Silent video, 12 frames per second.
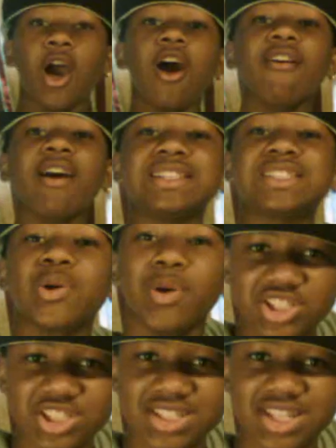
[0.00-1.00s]
All right, it's
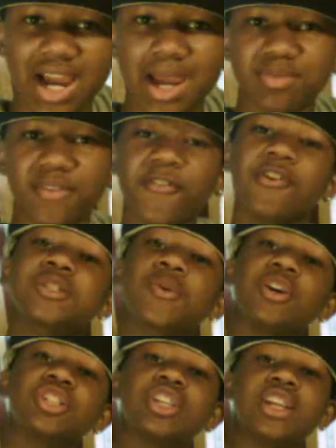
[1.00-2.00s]
question time. The first
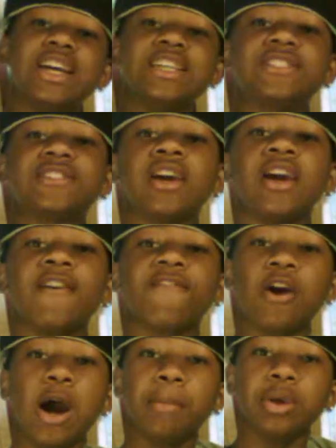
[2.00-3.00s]
question is
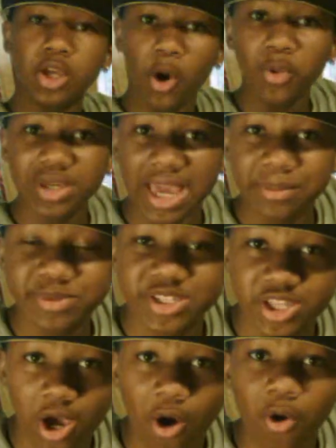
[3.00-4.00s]
from Yo
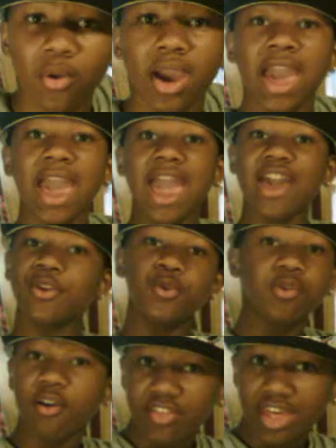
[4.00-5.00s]
Games Yo, and
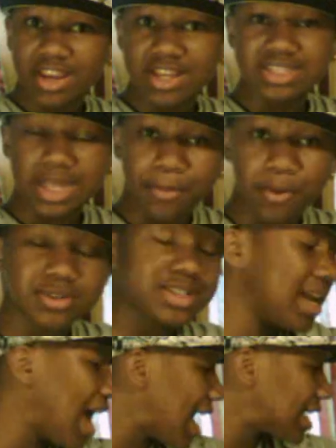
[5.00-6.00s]
whoever that is, that
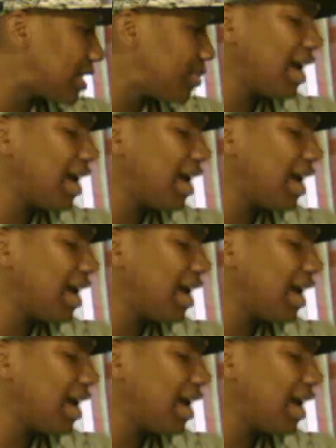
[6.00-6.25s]
person asked